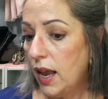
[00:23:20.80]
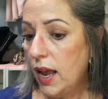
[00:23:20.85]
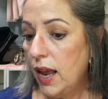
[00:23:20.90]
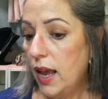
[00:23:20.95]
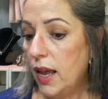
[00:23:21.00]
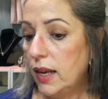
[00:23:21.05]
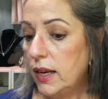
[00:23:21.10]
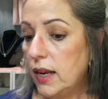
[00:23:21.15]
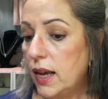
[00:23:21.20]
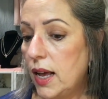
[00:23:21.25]

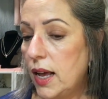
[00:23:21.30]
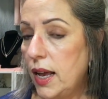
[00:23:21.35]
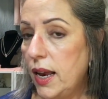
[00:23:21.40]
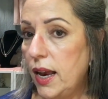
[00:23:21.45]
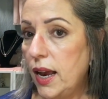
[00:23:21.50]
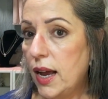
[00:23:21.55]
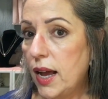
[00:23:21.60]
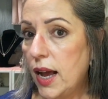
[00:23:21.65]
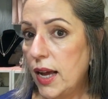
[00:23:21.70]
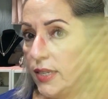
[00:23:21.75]
And I,
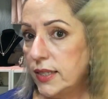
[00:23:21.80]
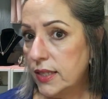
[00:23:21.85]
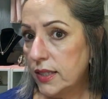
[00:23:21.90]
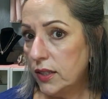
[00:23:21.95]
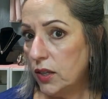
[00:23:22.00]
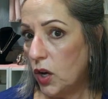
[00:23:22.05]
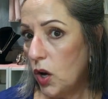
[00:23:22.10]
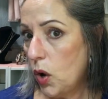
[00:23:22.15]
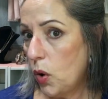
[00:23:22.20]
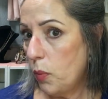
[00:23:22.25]
I
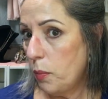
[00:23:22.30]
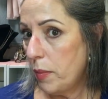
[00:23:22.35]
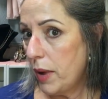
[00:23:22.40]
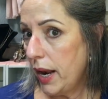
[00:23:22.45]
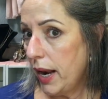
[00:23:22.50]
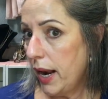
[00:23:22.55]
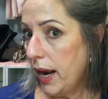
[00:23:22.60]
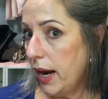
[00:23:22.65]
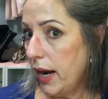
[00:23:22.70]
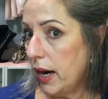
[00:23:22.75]
did comb
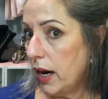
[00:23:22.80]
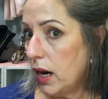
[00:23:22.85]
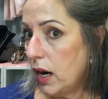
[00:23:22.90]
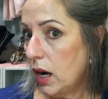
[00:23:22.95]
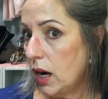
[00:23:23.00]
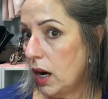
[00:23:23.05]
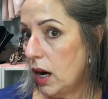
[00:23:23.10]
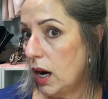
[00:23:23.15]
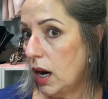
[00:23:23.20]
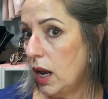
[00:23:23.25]
my
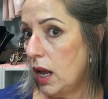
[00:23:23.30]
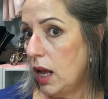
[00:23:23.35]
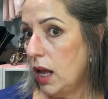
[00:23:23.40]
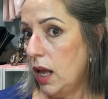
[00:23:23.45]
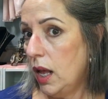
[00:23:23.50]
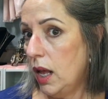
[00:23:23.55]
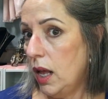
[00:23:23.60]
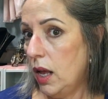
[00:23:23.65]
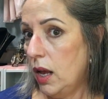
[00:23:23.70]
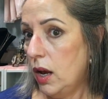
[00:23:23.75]
hair
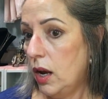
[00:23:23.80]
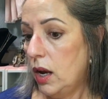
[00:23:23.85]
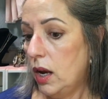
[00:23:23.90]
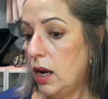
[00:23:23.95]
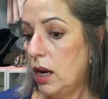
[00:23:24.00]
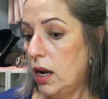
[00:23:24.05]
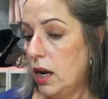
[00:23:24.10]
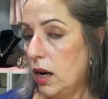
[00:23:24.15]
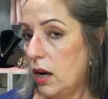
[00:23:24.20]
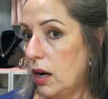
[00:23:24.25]

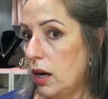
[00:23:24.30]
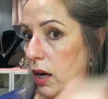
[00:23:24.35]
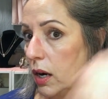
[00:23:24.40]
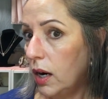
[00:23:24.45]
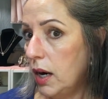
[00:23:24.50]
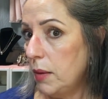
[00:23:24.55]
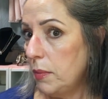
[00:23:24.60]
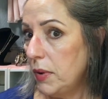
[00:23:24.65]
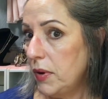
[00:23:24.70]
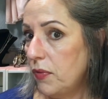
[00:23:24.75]

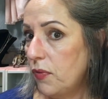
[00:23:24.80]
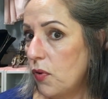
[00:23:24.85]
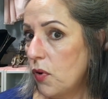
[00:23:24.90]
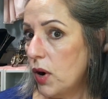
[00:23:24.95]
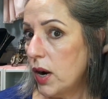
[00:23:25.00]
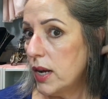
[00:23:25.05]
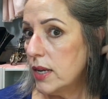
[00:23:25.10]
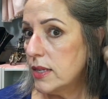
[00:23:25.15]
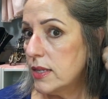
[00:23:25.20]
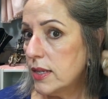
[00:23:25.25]
right
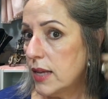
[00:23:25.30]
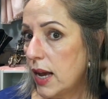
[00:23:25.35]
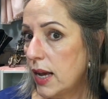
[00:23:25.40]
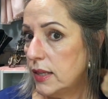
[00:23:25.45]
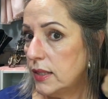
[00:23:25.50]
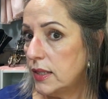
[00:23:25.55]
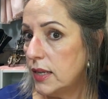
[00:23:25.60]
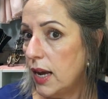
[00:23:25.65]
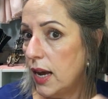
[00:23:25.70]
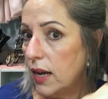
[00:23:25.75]
before I
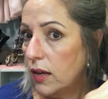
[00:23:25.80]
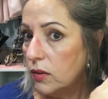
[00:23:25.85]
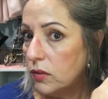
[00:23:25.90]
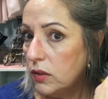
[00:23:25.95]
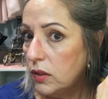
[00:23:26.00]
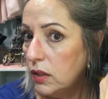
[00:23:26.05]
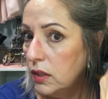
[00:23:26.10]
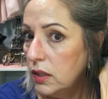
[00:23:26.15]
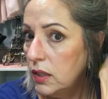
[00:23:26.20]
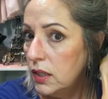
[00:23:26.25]
sat
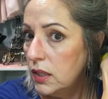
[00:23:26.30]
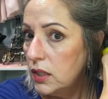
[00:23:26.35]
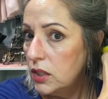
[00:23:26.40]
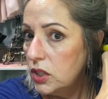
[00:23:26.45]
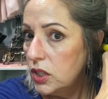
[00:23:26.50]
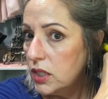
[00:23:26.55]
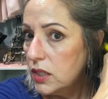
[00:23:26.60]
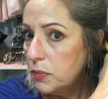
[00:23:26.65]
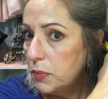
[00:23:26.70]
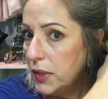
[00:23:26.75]
down
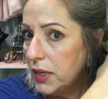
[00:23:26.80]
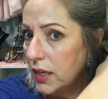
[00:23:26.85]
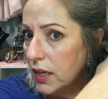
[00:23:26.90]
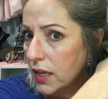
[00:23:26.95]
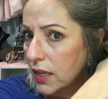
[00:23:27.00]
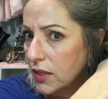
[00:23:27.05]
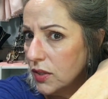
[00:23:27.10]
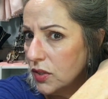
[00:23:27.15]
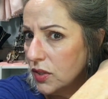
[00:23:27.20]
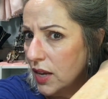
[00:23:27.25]
just
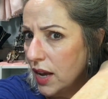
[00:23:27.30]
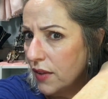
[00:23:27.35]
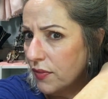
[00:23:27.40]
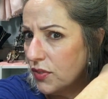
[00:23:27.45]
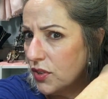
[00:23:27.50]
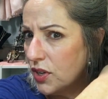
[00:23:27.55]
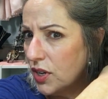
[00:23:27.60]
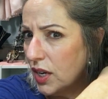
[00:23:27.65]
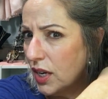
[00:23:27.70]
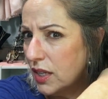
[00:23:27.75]
because
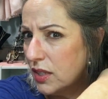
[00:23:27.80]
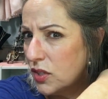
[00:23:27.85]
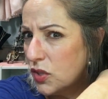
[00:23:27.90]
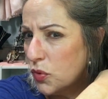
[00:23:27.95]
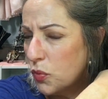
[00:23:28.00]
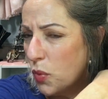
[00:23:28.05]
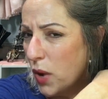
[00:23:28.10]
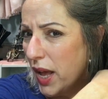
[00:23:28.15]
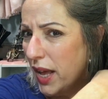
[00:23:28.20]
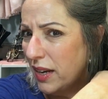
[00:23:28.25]
after it
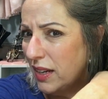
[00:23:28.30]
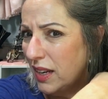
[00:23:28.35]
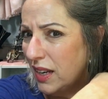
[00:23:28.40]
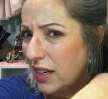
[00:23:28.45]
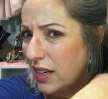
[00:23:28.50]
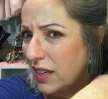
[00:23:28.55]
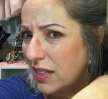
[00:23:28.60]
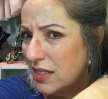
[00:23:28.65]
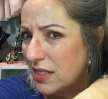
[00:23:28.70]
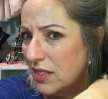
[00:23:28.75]
gets wet
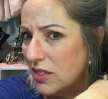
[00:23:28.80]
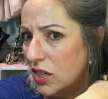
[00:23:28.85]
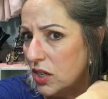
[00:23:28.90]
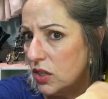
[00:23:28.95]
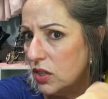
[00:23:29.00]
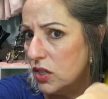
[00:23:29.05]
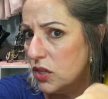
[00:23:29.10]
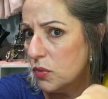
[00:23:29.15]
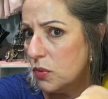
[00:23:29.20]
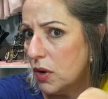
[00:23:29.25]
and it
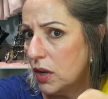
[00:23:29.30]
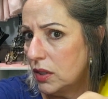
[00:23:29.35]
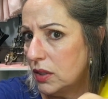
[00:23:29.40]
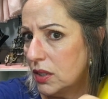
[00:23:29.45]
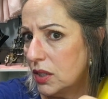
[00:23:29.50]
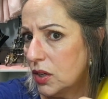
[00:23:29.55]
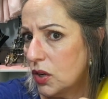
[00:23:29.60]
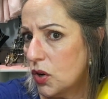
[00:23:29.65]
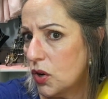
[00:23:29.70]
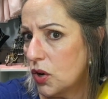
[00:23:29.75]
starts wanting
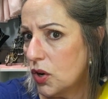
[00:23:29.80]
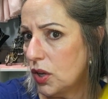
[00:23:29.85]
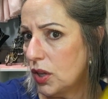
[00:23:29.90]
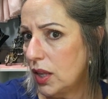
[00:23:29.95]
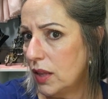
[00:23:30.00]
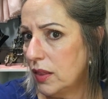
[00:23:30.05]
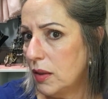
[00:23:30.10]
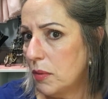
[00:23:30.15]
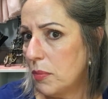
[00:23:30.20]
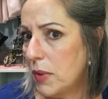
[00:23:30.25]
to curl
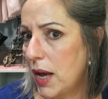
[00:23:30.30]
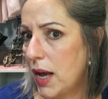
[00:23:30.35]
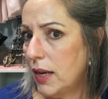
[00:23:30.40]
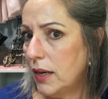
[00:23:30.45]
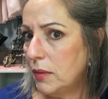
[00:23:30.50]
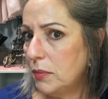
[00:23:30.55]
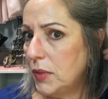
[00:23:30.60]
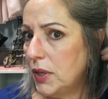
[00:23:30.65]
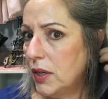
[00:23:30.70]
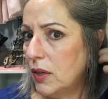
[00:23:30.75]
on the
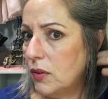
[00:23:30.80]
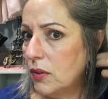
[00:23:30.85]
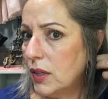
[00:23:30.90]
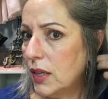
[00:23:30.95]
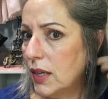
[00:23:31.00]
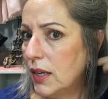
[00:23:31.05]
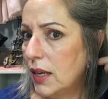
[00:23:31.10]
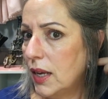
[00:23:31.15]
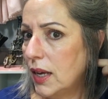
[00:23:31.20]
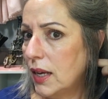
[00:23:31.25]
bottom, you know, it
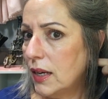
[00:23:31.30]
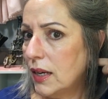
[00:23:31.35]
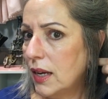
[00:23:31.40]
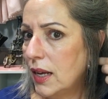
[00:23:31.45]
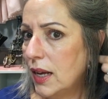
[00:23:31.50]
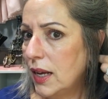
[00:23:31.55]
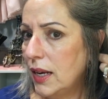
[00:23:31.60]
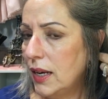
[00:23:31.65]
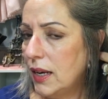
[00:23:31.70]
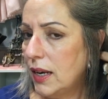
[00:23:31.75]
can get
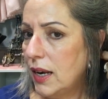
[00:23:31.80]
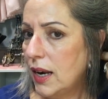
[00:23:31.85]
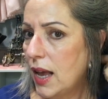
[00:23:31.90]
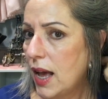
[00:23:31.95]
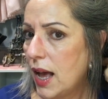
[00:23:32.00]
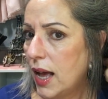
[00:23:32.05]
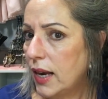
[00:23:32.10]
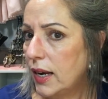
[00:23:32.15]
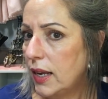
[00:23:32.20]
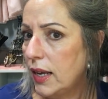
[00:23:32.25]
kind of
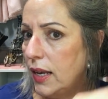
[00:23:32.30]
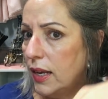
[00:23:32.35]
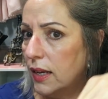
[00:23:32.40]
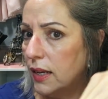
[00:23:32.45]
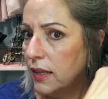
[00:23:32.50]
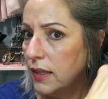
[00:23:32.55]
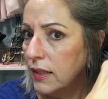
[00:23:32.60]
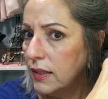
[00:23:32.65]
knotty.